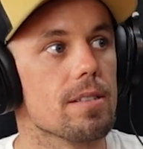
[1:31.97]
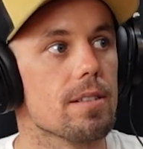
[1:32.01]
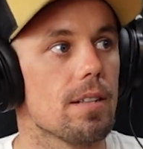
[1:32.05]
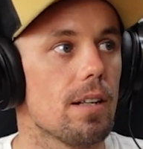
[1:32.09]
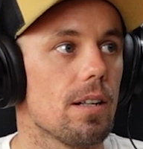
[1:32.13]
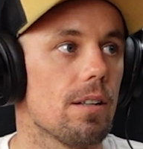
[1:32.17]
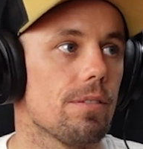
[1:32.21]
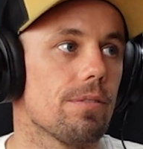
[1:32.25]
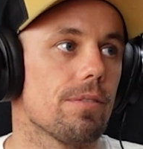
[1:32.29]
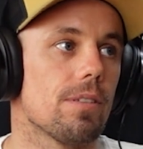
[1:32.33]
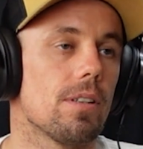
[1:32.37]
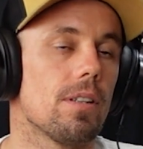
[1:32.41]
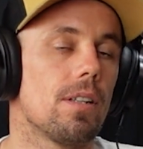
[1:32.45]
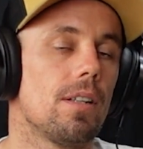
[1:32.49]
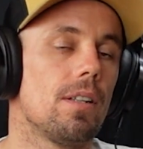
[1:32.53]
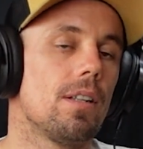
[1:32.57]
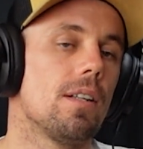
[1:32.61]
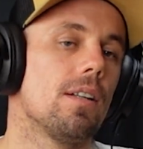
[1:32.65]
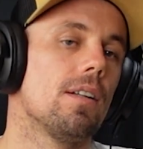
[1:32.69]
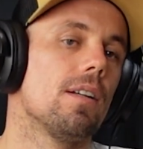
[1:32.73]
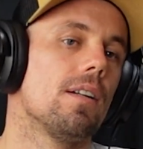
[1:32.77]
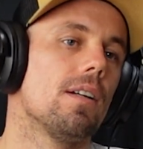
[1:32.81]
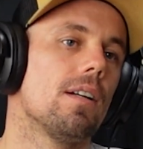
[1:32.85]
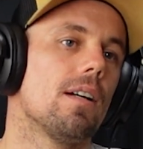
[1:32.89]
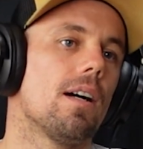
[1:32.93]
stuff.
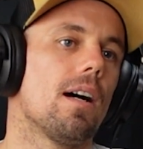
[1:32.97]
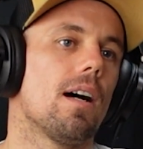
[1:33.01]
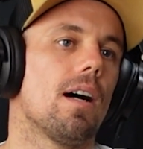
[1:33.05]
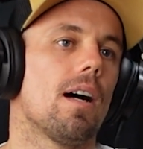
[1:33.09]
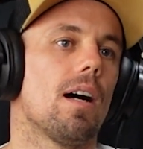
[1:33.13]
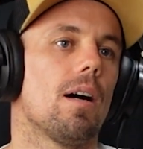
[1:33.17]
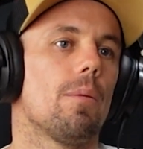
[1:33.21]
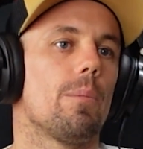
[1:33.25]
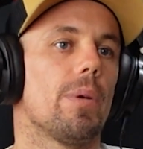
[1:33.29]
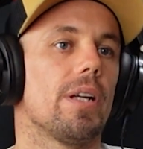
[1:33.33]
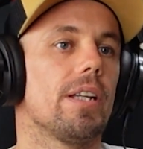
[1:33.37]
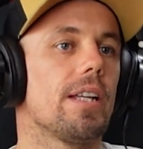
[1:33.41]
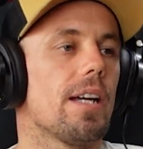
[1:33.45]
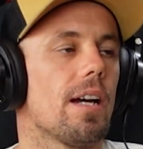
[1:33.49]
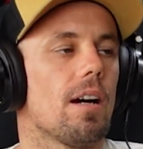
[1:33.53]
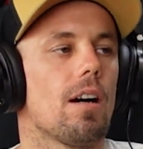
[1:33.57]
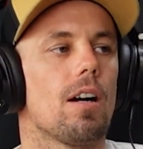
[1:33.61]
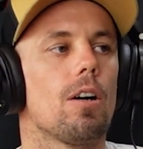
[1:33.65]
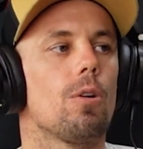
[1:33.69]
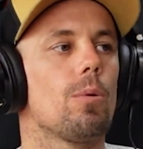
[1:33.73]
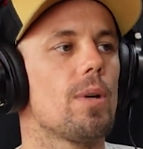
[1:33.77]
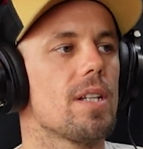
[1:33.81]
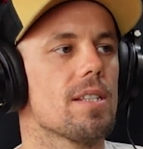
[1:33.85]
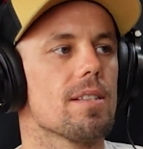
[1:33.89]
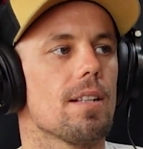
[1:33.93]
Uh, but yeah, I
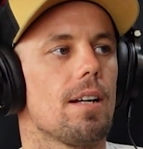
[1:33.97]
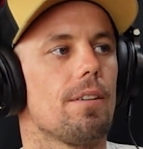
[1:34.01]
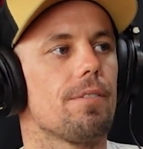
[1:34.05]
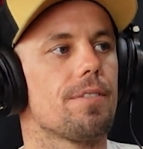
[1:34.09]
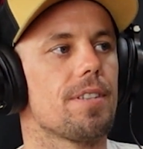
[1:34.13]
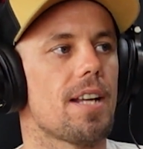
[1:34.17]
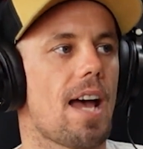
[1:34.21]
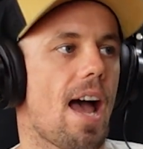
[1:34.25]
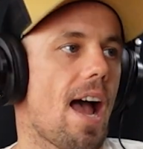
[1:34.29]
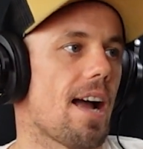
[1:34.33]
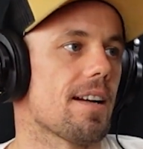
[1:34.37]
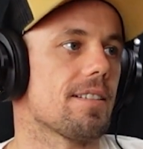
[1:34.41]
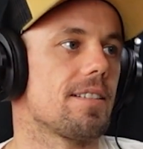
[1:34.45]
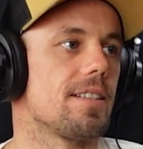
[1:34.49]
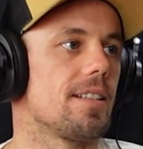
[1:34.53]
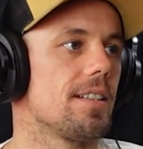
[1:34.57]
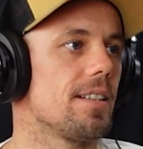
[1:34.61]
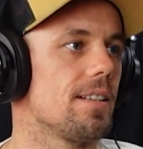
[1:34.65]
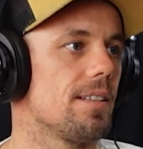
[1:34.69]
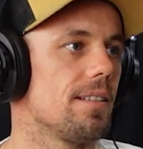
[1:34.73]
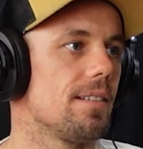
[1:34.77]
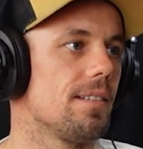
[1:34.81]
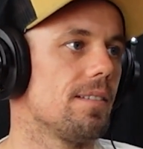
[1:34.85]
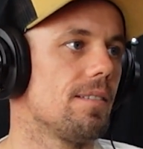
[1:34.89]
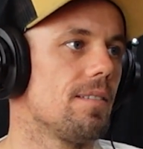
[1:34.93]
always loved
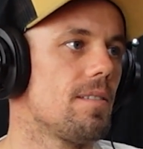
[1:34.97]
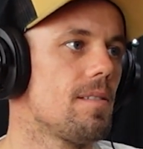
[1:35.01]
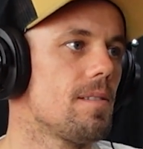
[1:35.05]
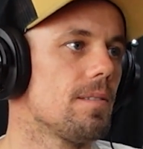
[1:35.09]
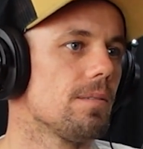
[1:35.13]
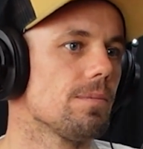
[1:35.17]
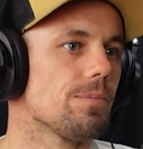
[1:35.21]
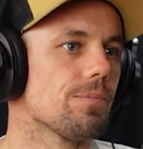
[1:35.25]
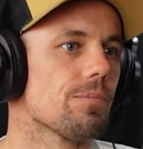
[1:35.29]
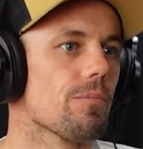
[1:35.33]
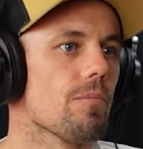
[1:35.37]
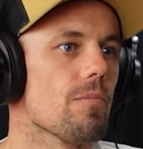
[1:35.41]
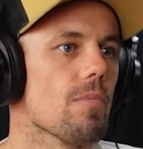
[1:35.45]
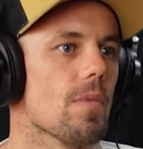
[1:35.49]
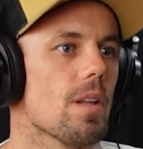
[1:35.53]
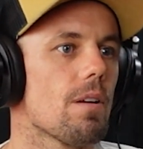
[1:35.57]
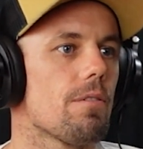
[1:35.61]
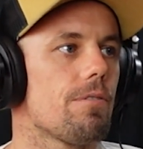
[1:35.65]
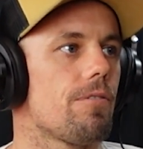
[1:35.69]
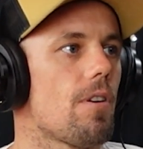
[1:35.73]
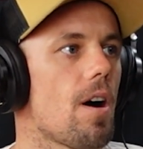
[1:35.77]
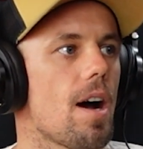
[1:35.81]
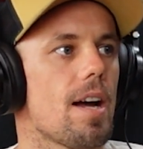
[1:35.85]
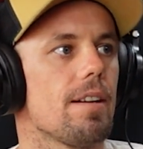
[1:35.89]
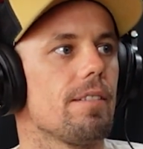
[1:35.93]
acting and mm,
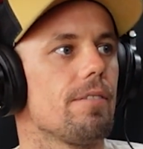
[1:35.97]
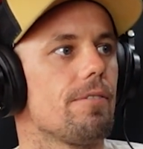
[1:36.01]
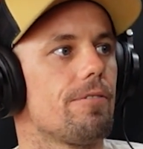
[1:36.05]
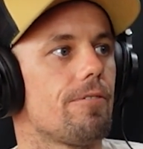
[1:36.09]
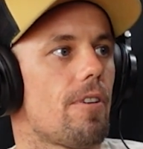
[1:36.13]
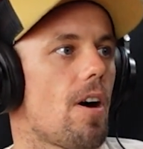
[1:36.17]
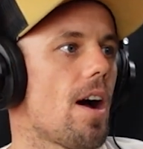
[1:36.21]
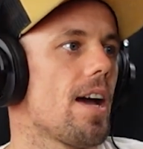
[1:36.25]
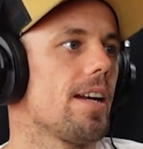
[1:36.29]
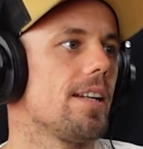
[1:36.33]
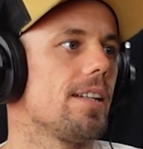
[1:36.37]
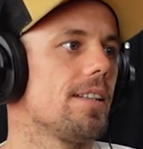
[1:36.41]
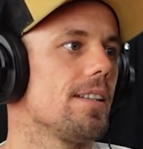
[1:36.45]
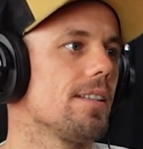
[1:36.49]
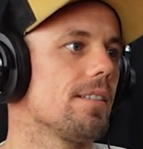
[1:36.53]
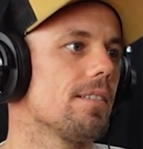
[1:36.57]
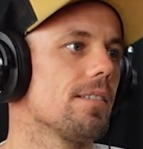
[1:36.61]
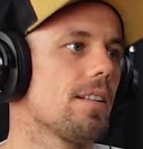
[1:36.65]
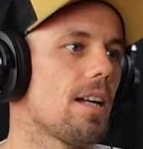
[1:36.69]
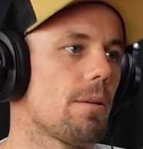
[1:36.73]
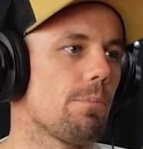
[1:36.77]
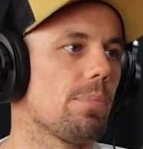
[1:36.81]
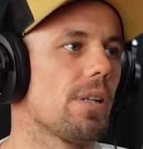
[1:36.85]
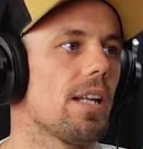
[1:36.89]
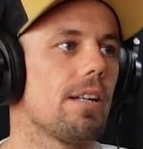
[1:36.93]
fight, fighting,
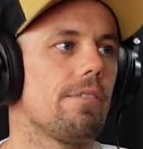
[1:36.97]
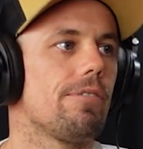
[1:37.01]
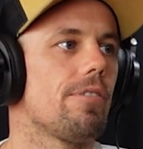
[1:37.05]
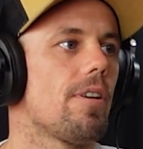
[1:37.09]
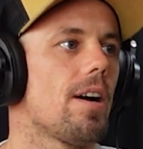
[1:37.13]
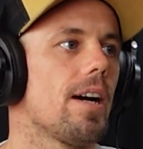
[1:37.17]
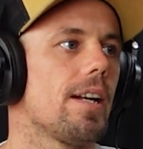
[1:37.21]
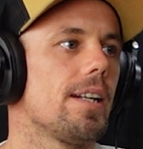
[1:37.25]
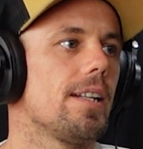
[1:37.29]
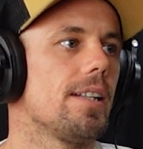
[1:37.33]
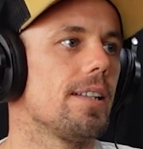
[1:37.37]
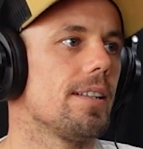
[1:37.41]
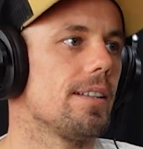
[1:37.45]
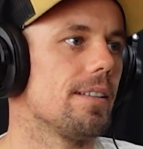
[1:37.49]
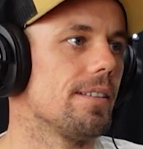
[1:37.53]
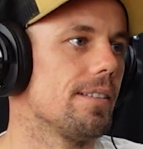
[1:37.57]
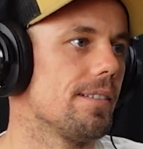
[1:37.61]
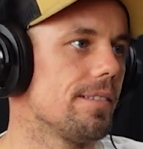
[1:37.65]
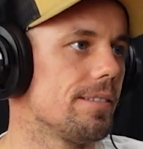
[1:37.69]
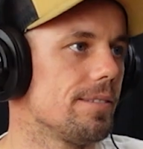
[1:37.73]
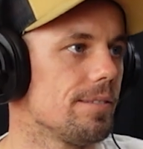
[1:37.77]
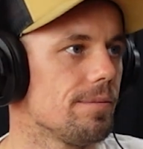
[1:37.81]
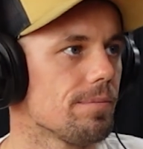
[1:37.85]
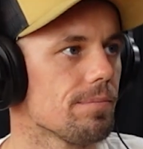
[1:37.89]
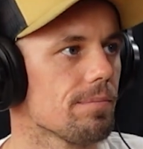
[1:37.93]
like play fighting
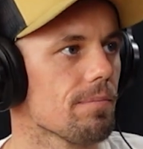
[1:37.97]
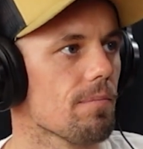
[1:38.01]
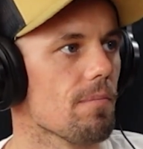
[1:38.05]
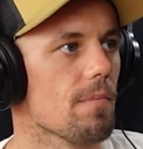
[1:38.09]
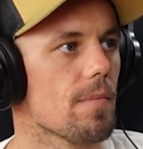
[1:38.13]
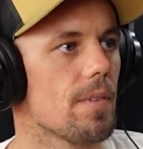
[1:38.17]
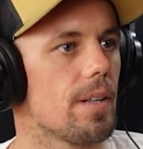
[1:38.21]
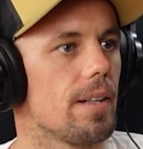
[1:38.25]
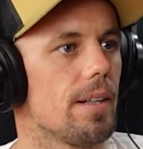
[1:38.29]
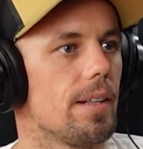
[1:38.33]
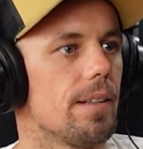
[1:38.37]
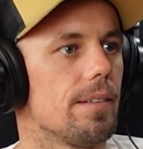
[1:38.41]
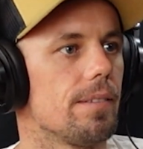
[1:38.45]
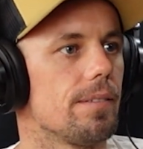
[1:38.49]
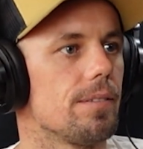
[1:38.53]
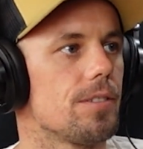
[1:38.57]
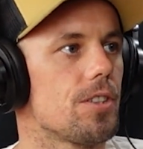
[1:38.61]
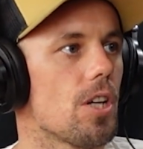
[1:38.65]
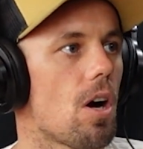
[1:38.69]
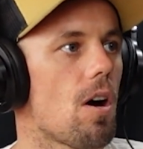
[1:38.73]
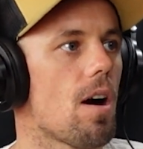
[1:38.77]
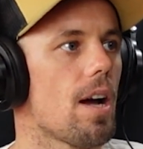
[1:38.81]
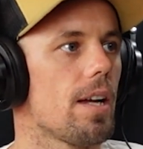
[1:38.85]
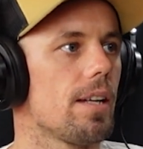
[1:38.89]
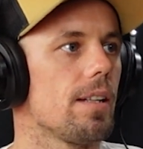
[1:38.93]
and and
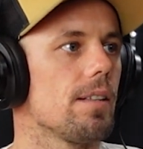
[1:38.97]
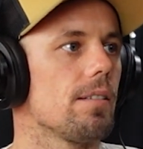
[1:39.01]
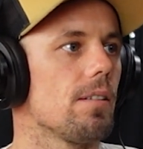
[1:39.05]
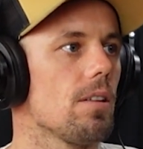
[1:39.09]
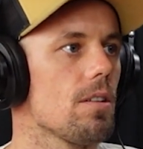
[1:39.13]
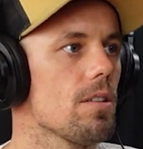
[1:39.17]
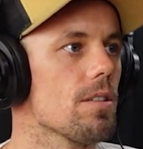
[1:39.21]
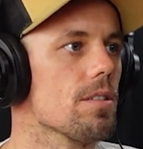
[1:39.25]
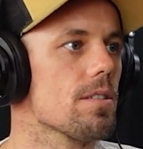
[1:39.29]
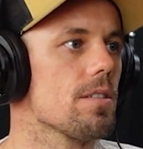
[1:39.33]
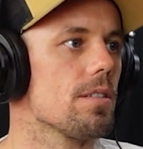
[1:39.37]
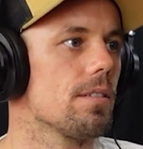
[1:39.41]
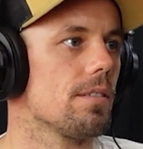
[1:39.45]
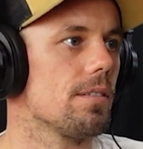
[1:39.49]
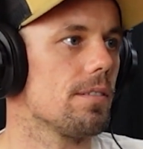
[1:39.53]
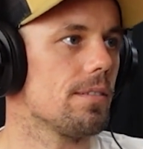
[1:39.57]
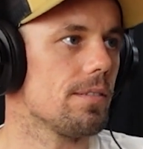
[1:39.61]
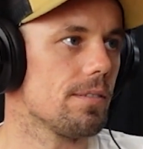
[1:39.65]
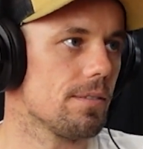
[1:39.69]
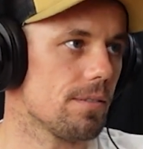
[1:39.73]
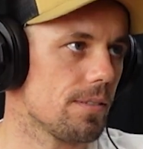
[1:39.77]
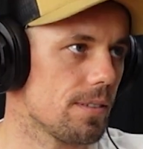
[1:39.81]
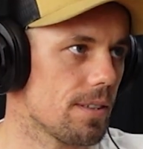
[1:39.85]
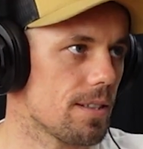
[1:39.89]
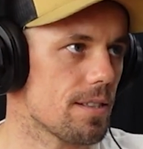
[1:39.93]
dying lots
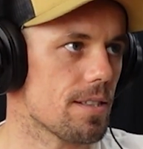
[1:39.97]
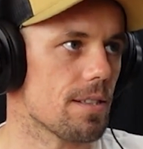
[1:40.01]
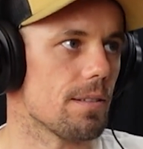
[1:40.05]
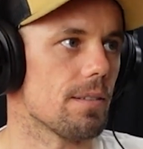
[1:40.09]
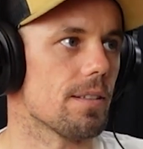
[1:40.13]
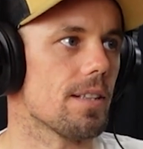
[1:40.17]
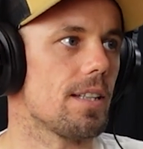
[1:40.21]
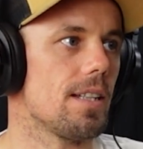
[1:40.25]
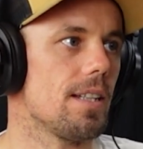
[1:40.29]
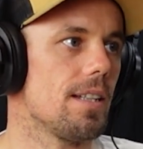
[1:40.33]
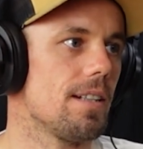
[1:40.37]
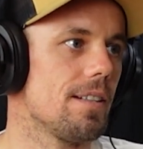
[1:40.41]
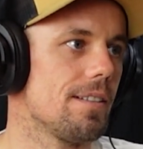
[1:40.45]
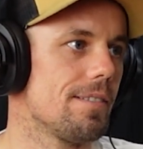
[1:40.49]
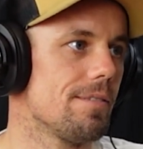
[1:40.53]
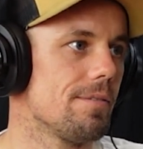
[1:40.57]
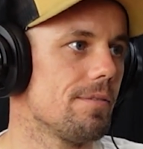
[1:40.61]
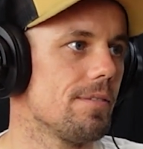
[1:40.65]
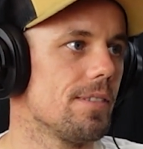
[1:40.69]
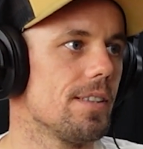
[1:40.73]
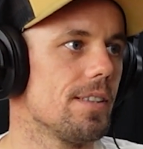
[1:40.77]
as a kid.